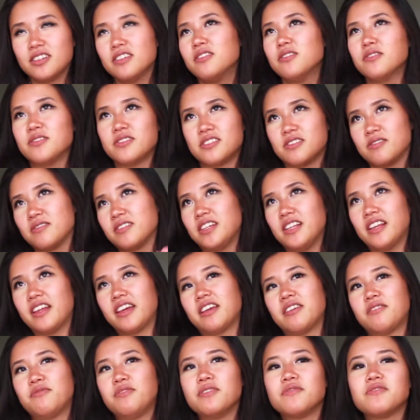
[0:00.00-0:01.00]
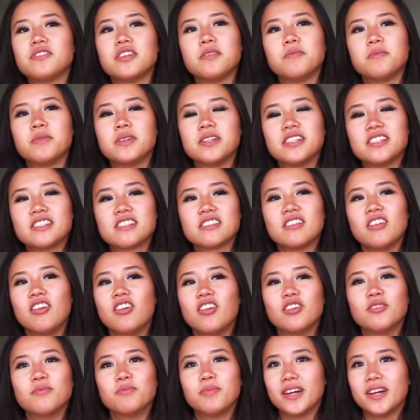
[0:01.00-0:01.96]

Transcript: oh, it's only like 15 minutes long,